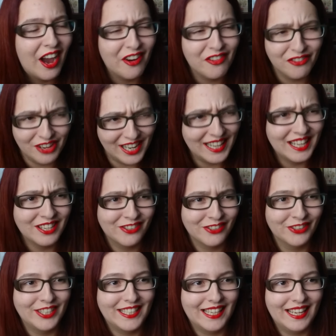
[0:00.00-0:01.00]
I really
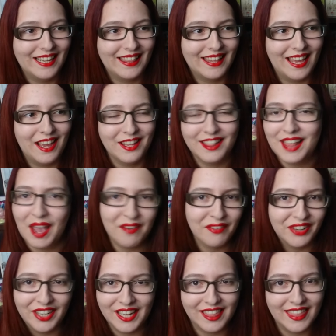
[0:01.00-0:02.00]
enjoyed it. I
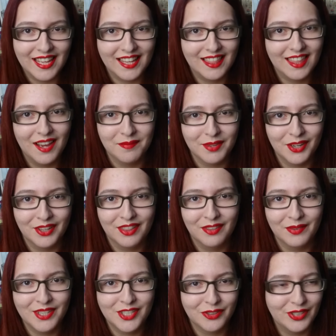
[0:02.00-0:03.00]
definitely think that I'm going
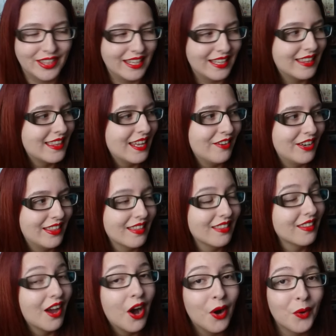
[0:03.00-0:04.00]
to enjoy this series
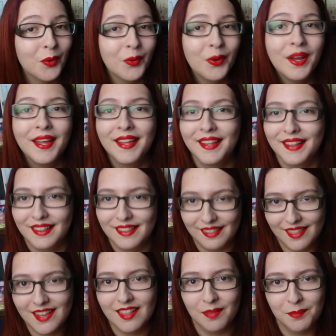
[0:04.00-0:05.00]
as a whole.
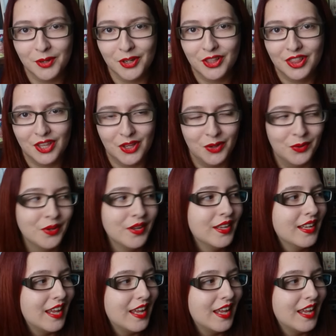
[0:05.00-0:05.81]
So this is book two.